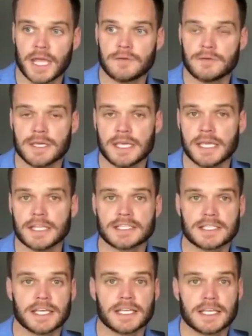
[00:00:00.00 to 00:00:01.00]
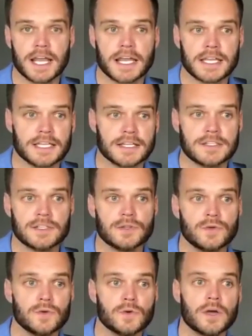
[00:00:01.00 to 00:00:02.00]
came to me and said that I needed
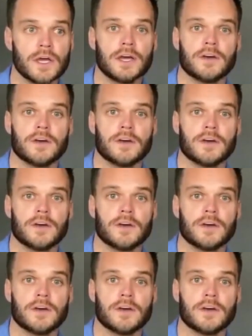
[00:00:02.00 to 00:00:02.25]
to